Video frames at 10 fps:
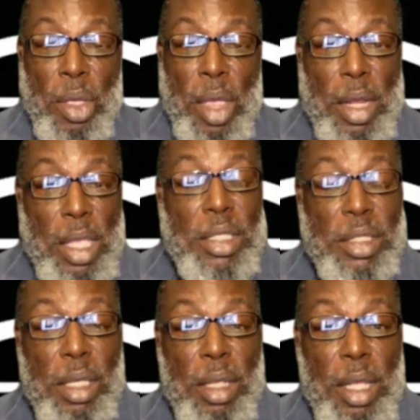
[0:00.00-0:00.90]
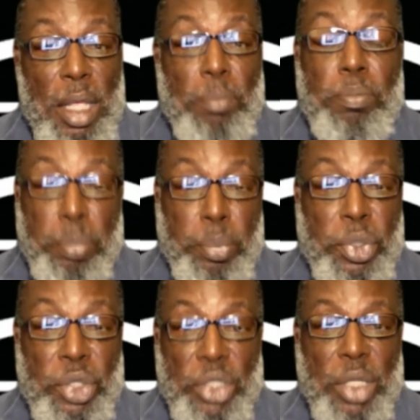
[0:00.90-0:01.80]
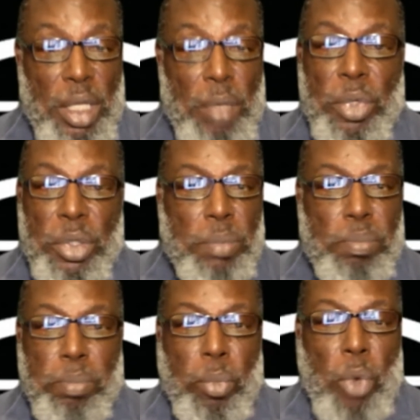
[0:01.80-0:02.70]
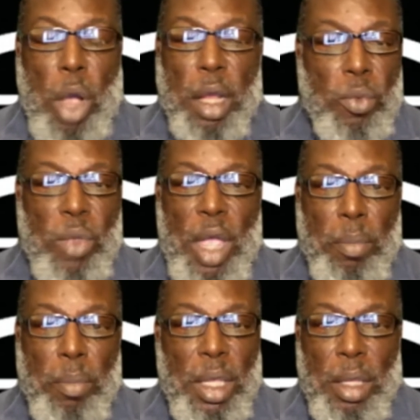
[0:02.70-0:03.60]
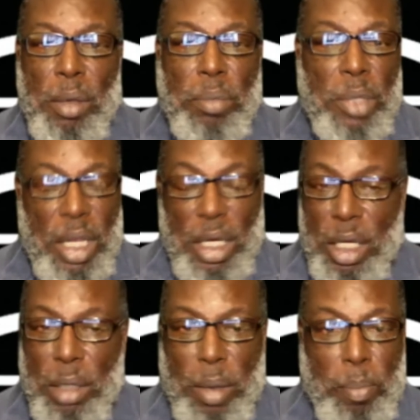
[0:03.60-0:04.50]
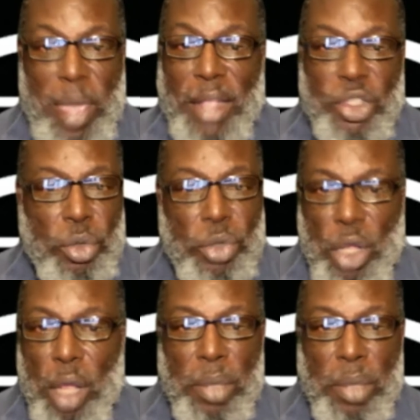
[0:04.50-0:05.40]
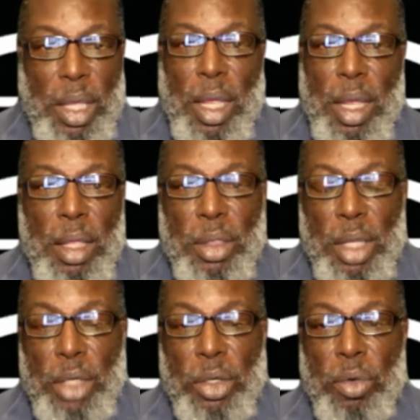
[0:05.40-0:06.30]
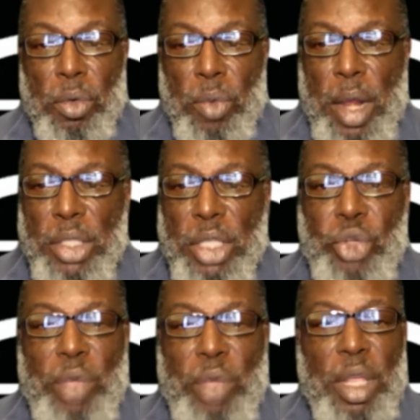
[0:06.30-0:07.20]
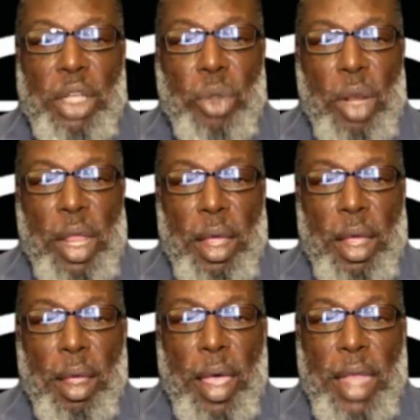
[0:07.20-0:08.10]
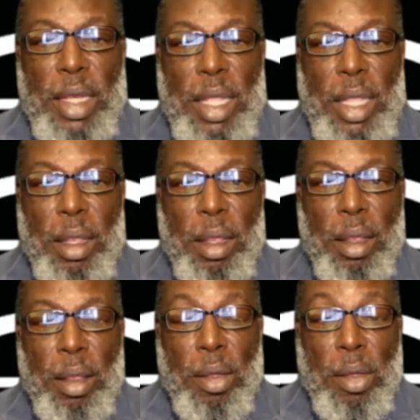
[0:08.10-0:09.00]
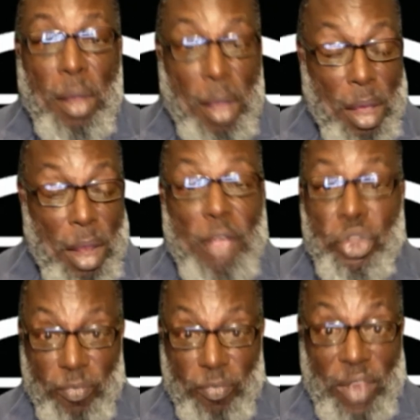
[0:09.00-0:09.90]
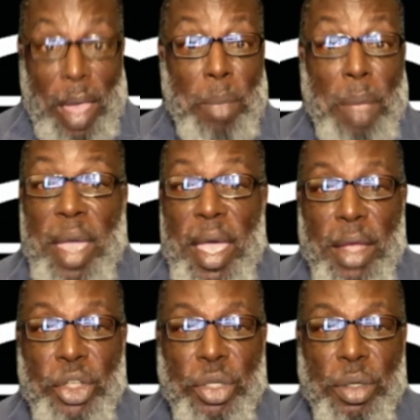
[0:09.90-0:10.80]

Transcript: And he said, and he persistently was walking around me. Then he did a pat search on me. Then he turned around and he said, "Do you have any additional ID?" And I flapped my badge.